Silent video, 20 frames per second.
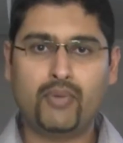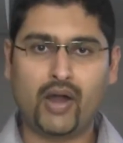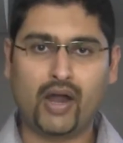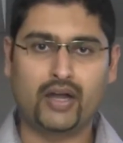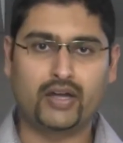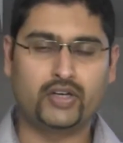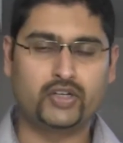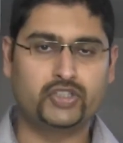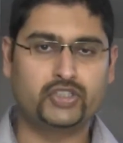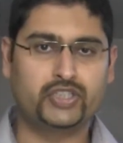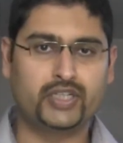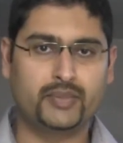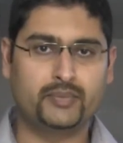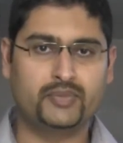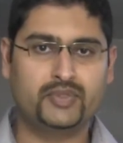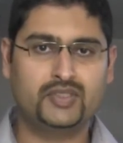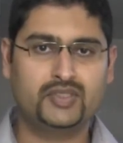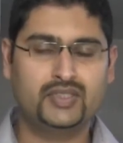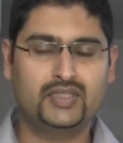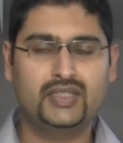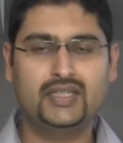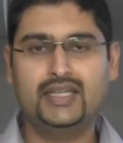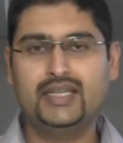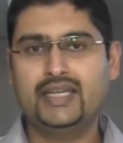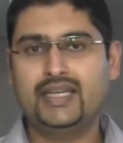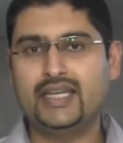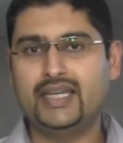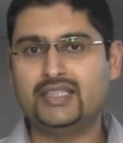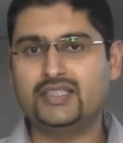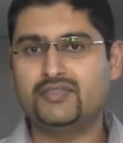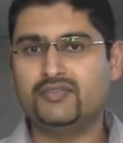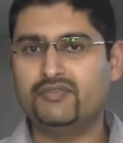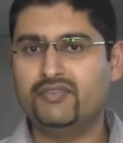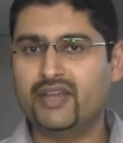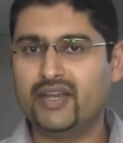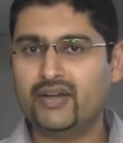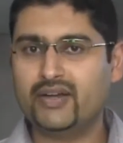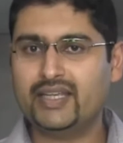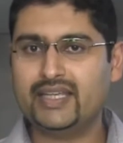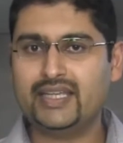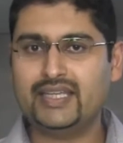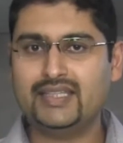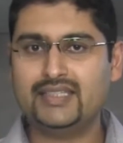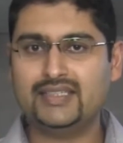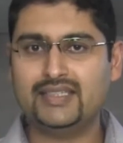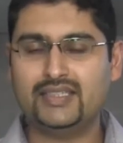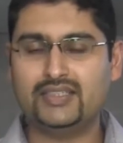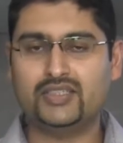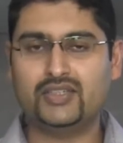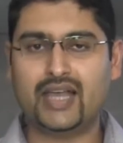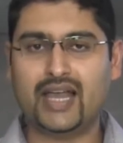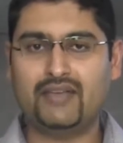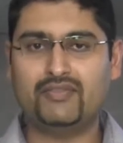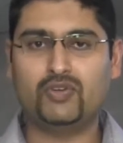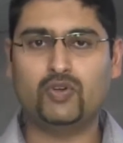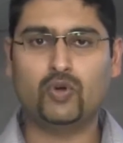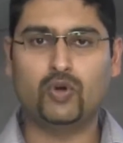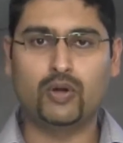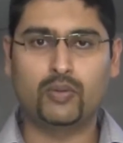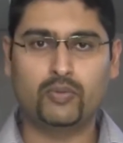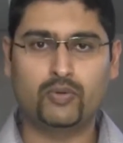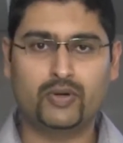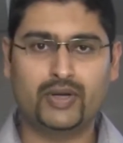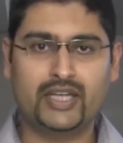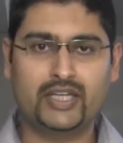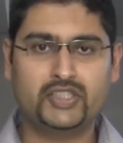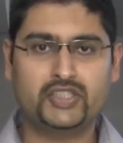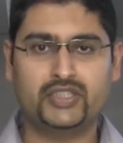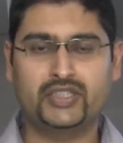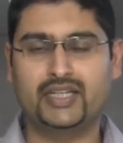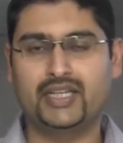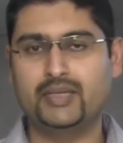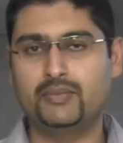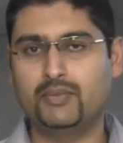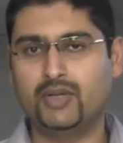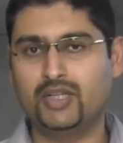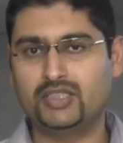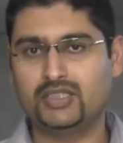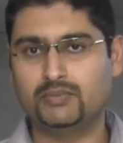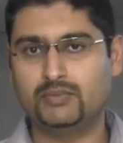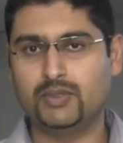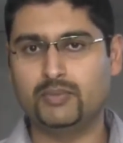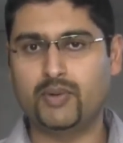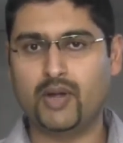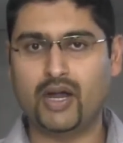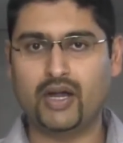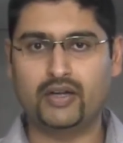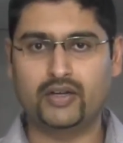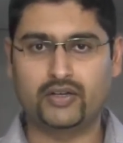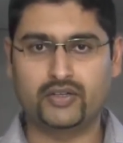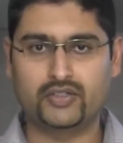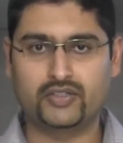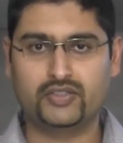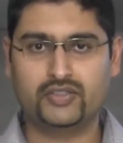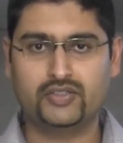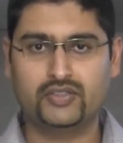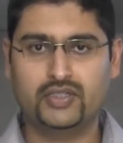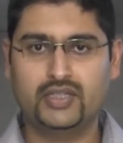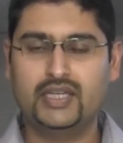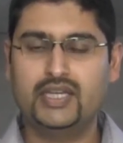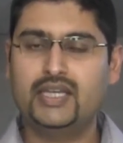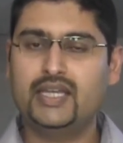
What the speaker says: partnerships. It's very easy to have a corporation and multiple partners.